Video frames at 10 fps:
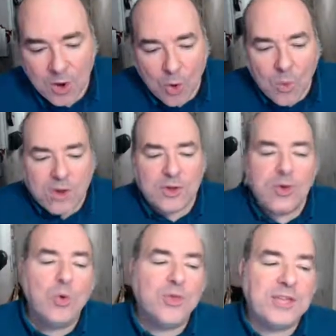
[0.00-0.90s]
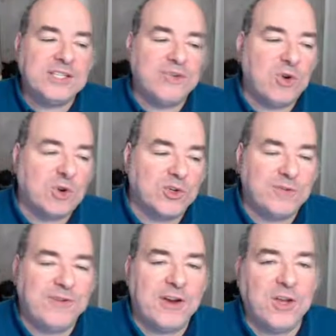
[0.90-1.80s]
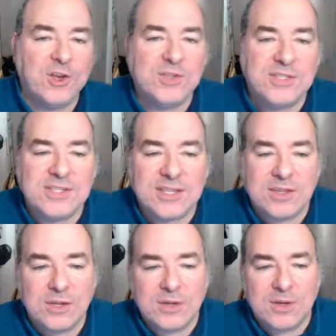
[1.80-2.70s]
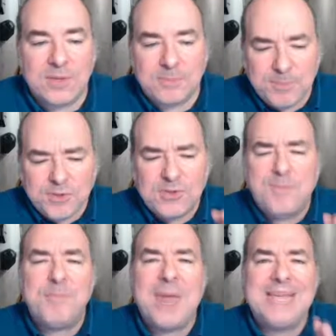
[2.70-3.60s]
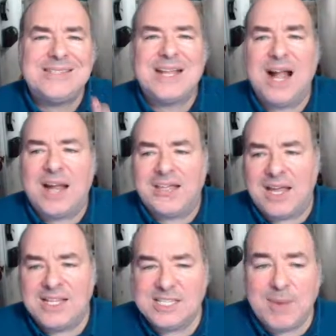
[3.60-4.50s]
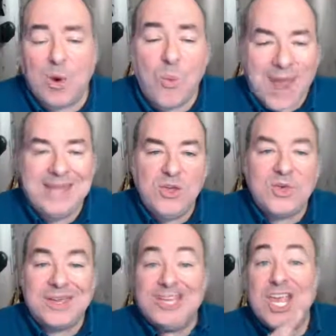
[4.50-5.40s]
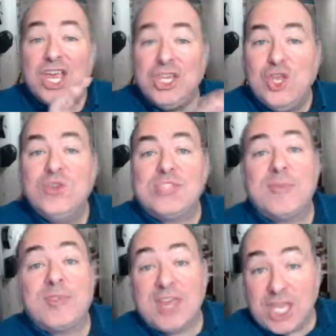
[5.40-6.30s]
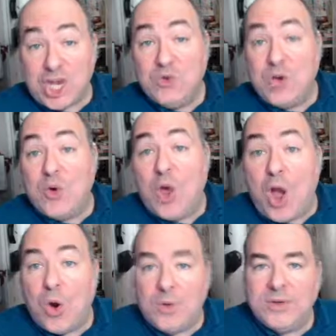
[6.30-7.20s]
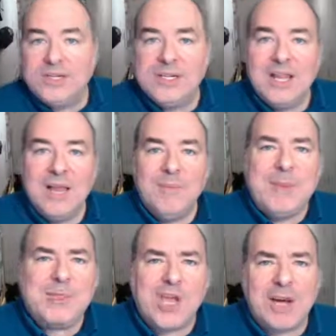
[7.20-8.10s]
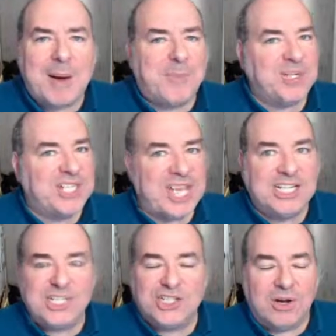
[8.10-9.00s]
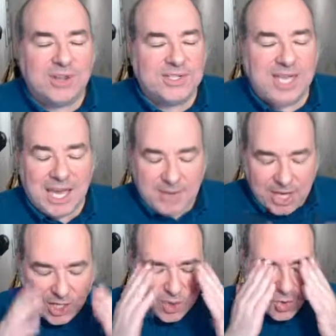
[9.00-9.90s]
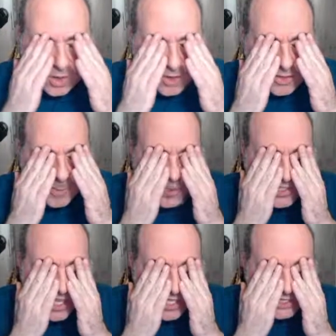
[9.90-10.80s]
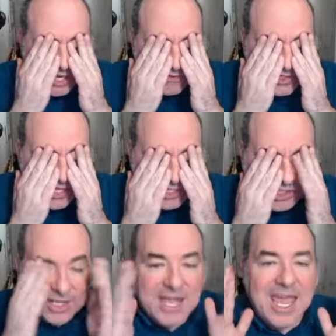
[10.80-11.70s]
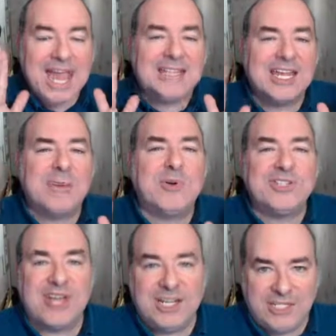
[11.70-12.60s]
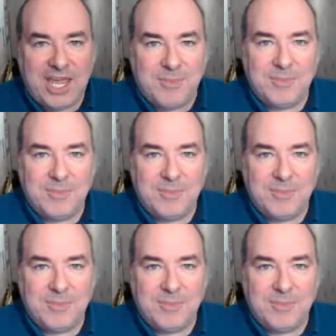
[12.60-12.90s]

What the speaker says: One of the cool things, of course, with fair use is that the some basic guidelines about when you can use something that you don't own. People talk about percentages all the time. Ignore the percentage conversation. It's not a percentage game.